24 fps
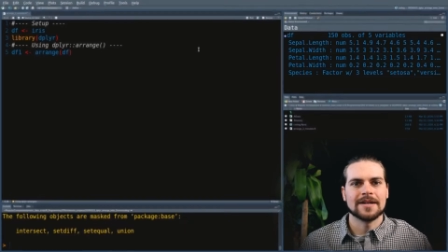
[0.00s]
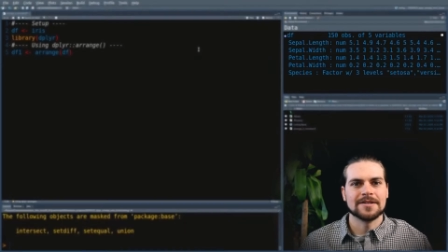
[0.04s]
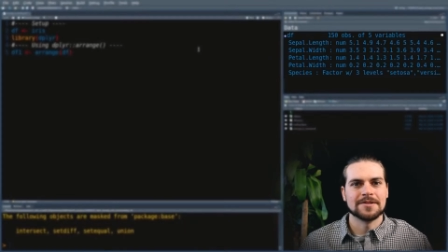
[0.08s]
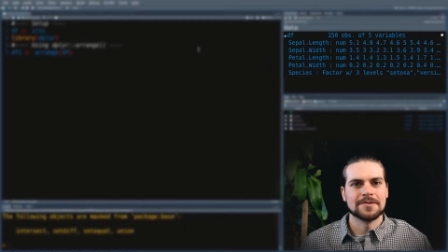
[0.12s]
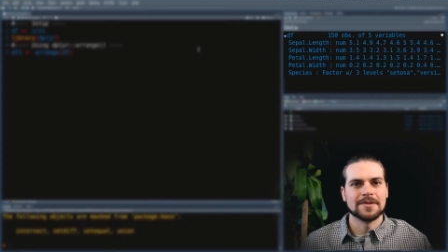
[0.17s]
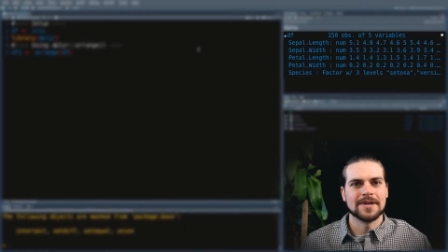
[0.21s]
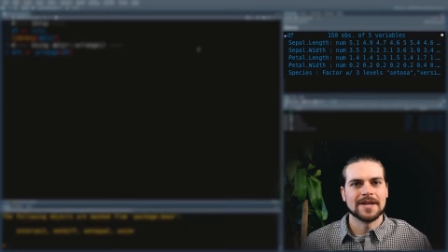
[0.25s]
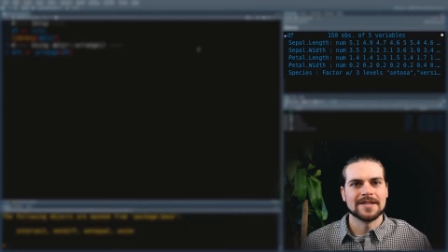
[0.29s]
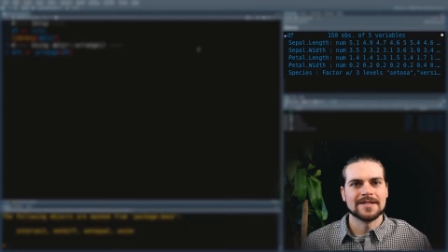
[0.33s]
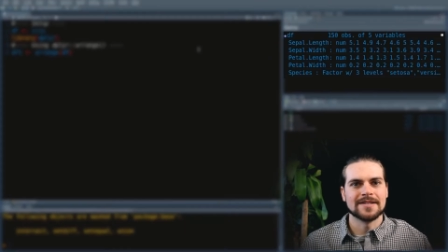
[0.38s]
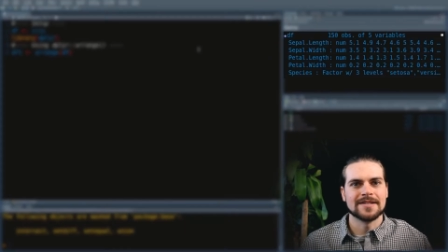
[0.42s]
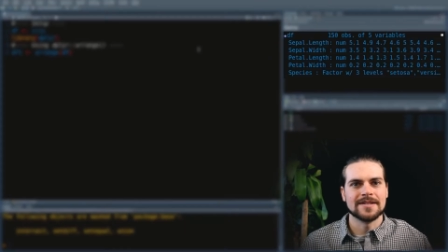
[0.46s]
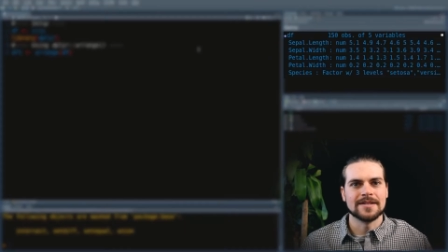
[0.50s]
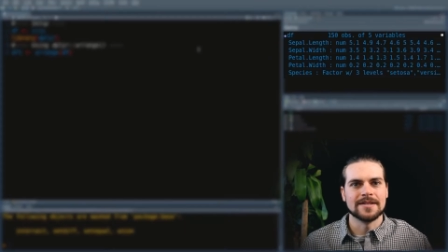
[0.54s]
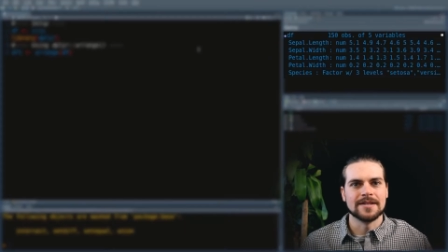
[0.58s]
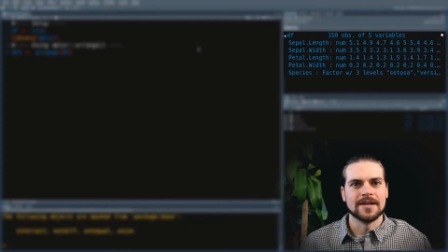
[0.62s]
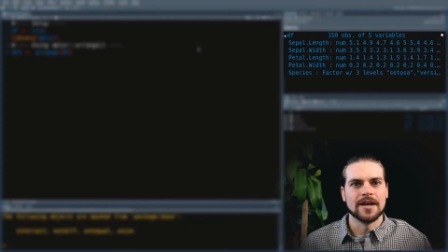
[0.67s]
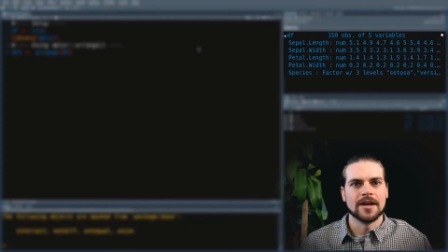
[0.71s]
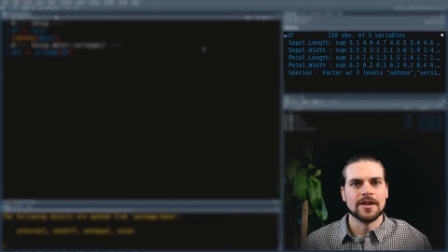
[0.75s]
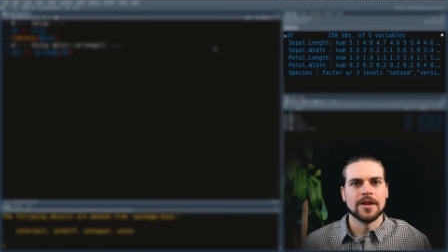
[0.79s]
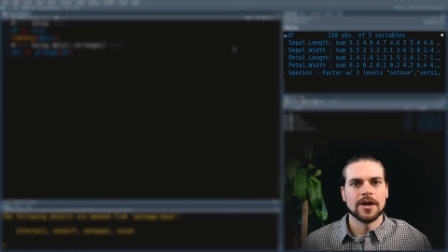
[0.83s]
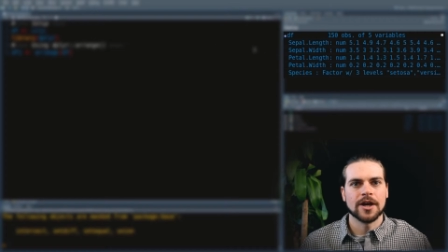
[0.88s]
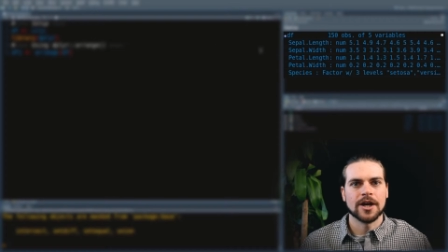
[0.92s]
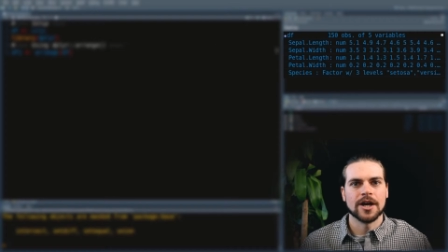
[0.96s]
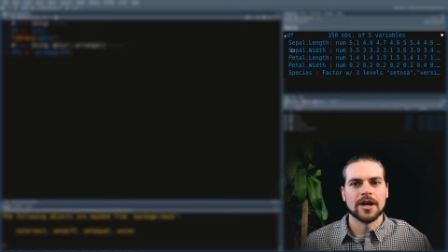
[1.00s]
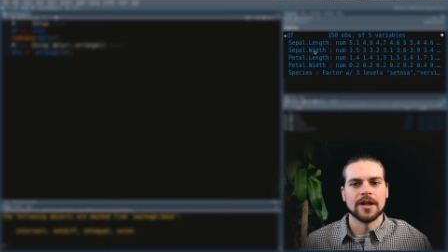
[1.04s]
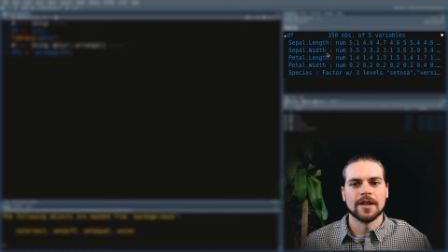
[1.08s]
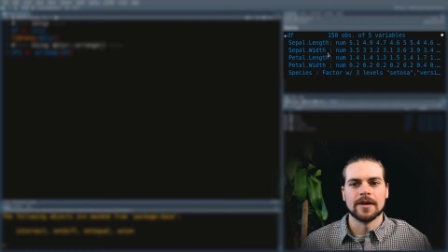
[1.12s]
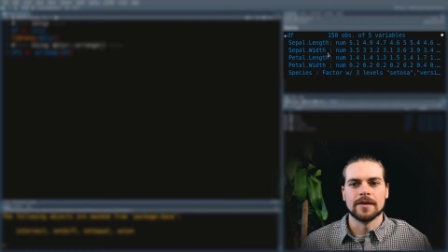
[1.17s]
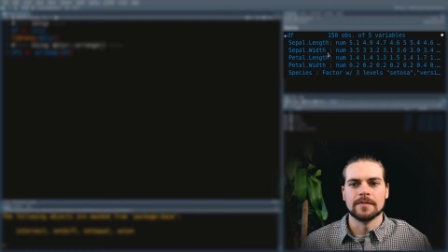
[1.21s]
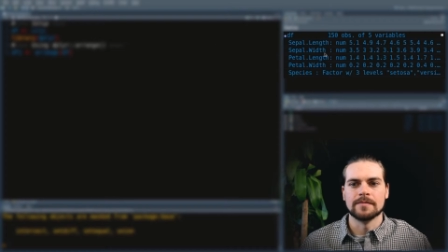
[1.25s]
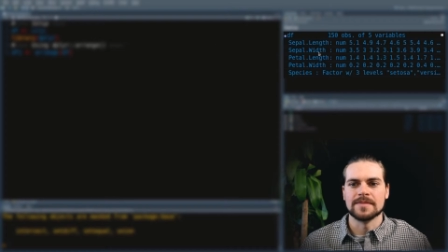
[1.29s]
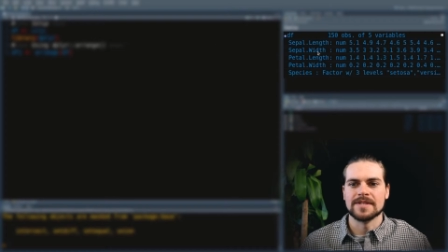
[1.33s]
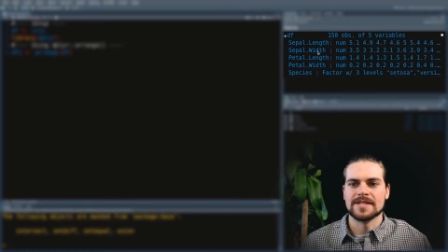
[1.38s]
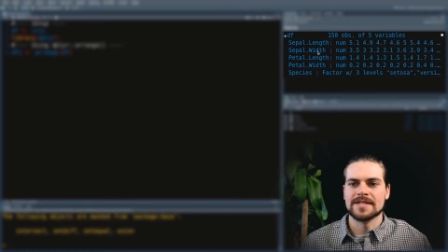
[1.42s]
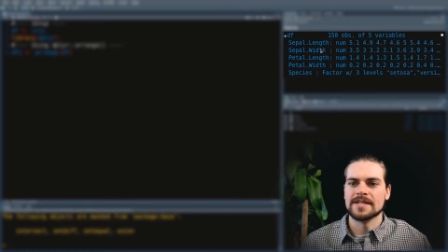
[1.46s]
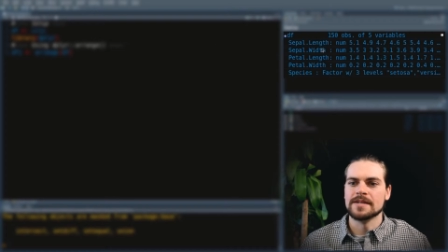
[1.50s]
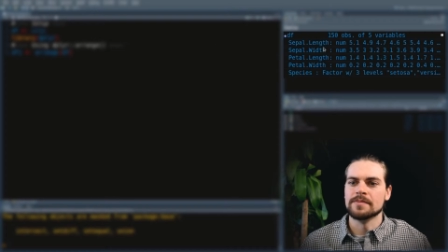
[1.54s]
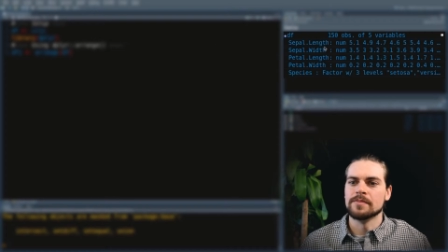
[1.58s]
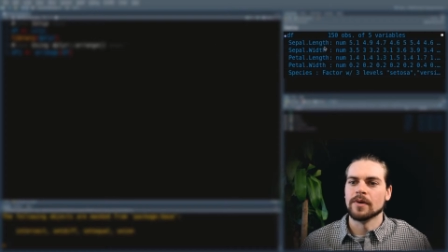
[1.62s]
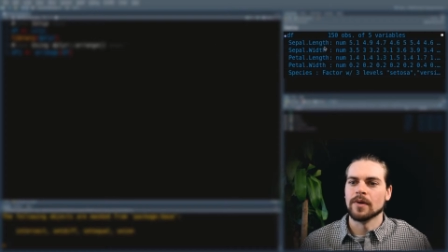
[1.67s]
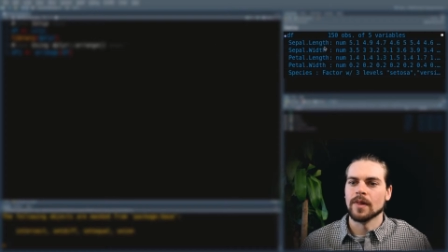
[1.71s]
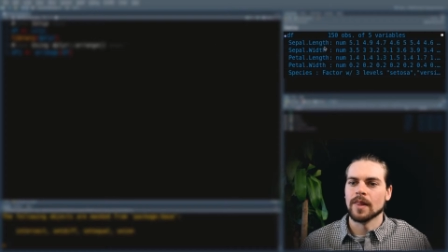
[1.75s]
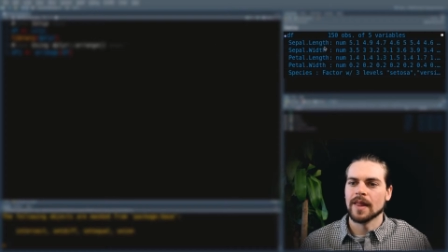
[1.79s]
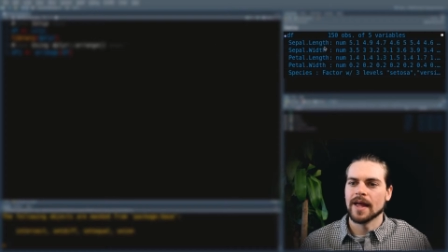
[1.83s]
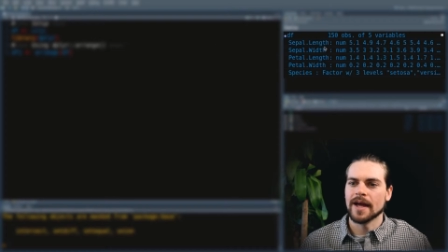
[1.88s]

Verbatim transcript: As you can see, the column sepal